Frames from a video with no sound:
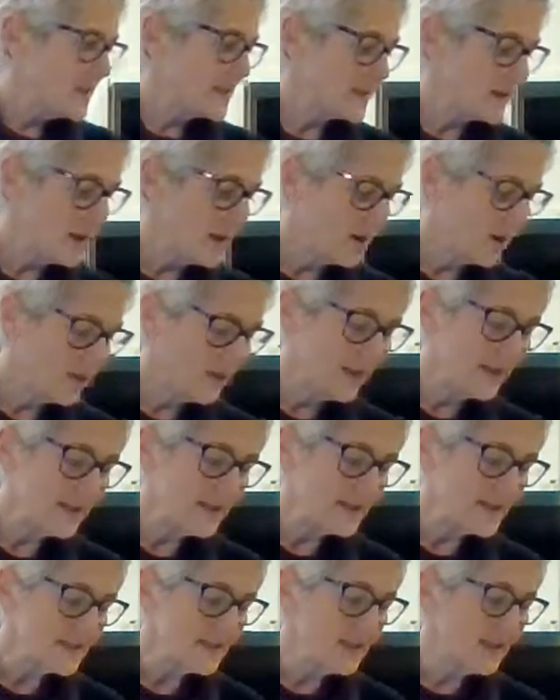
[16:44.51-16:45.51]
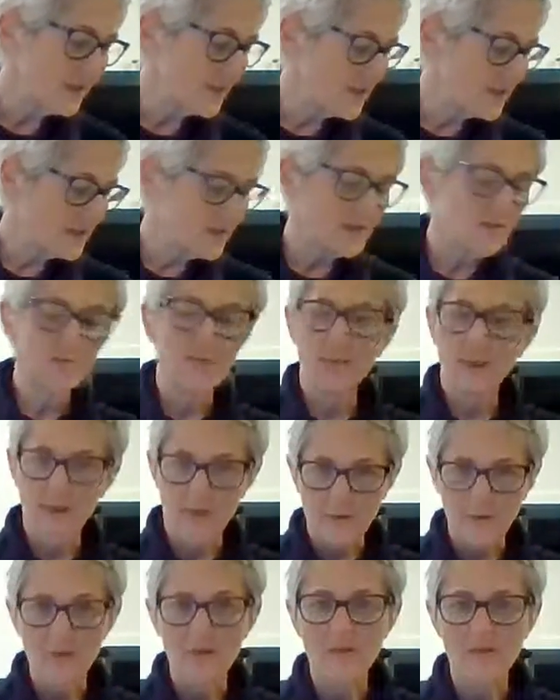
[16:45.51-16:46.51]
So it is time consuming,
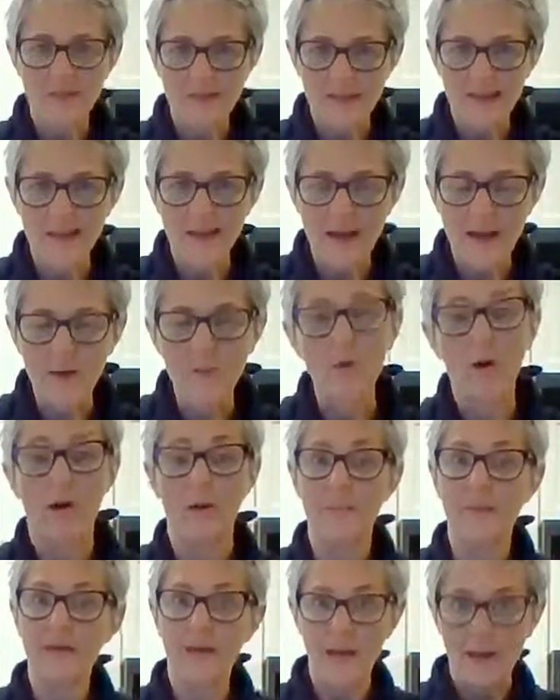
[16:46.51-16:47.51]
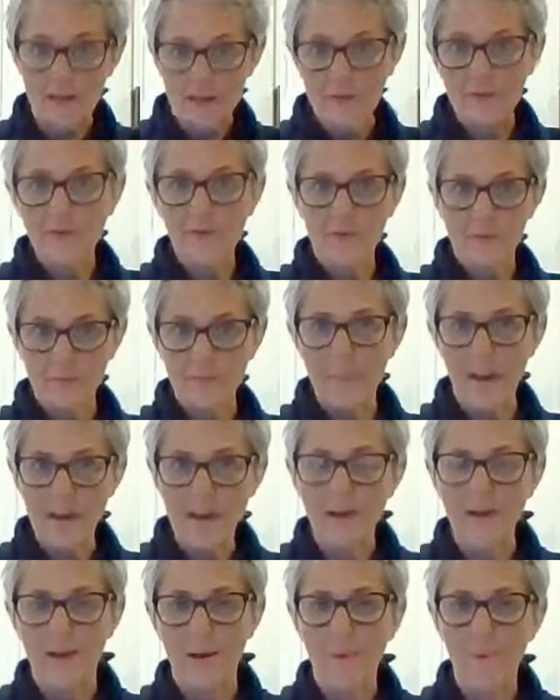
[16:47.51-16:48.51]
I will say that. Well, I mean, not the
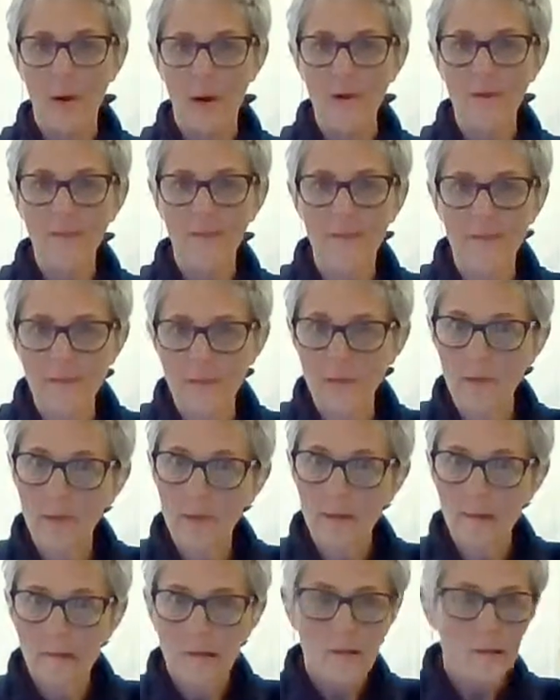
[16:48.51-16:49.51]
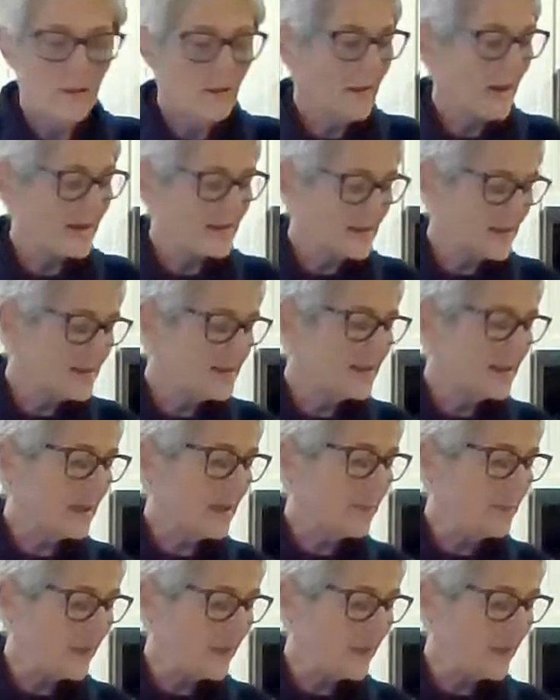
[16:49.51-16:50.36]
making it part. That's easy.